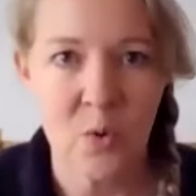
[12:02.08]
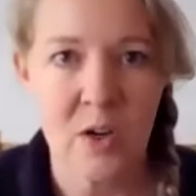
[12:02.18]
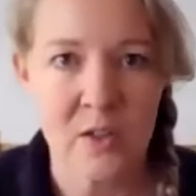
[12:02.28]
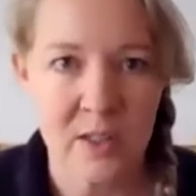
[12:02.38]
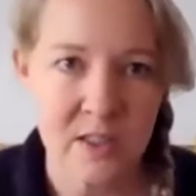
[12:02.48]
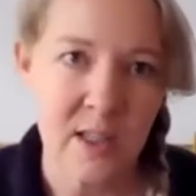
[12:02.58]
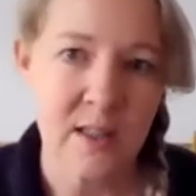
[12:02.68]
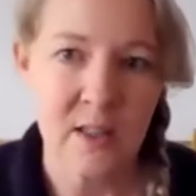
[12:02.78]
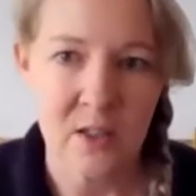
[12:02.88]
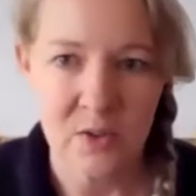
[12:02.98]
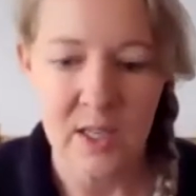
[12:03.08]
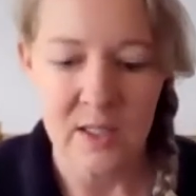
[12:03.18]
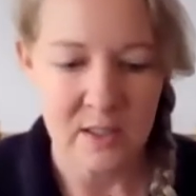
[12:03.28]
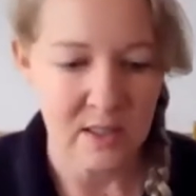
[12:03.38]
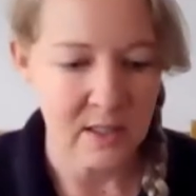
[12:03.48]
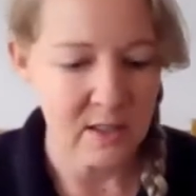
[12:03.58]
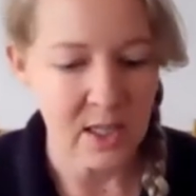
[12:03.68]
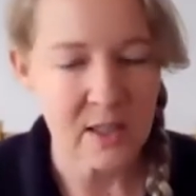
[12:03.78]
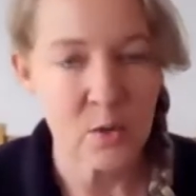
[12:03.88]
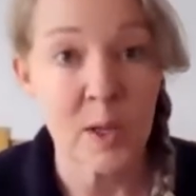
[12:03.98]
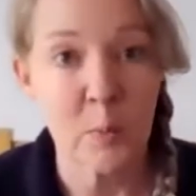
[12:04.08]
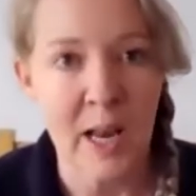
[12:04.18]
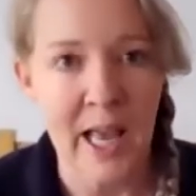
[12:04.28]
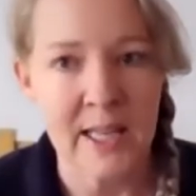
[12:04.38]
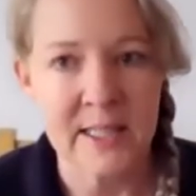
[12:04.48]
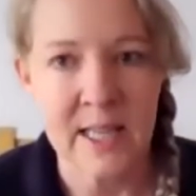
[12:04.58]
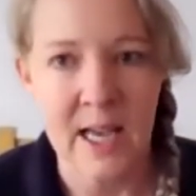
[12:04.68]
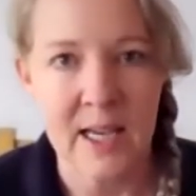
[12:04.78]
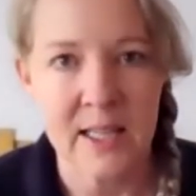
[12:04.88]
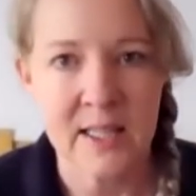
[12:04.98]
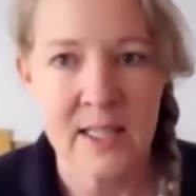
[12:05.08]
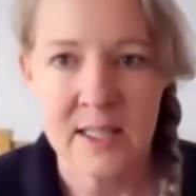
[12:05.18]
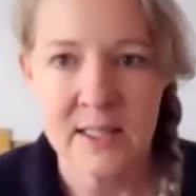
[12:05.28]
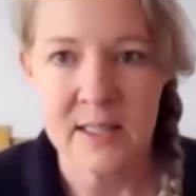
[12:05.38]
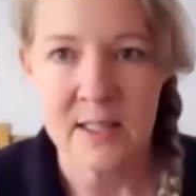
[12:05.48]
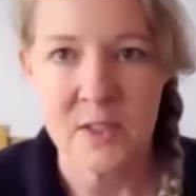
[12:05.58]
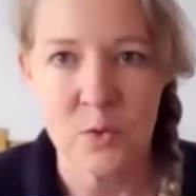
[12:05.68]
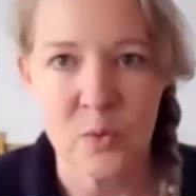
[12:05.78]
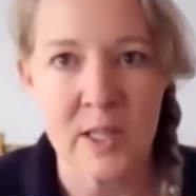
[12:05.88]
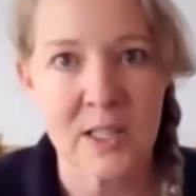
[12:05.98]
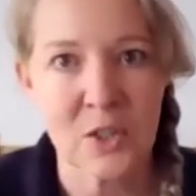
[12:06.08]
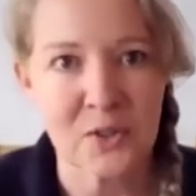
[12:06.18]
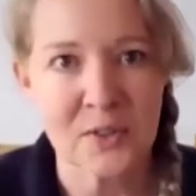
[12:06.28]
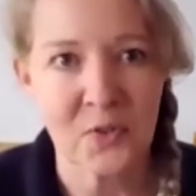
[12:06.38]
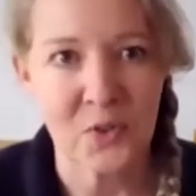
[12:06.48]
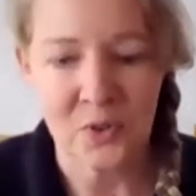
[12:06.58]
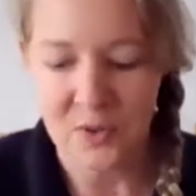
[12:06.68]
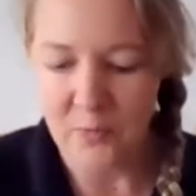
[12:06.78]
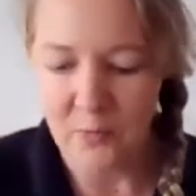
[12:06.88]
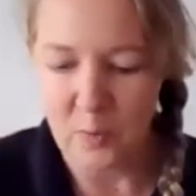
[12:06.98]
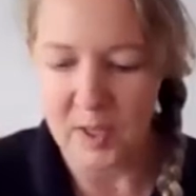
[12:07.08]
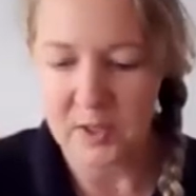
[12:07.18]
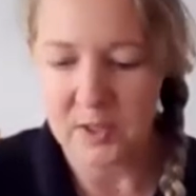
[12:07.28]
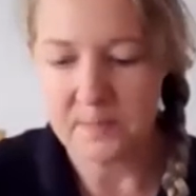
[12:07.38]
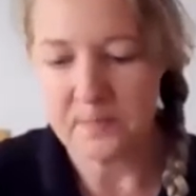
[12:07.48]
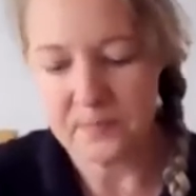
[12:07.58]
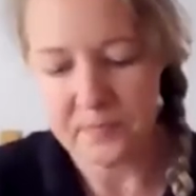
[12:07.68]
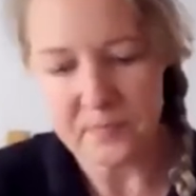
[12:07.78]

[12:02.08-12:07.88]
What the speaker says: your watering, check the location, check the wee plant tag. This gives you really useful information.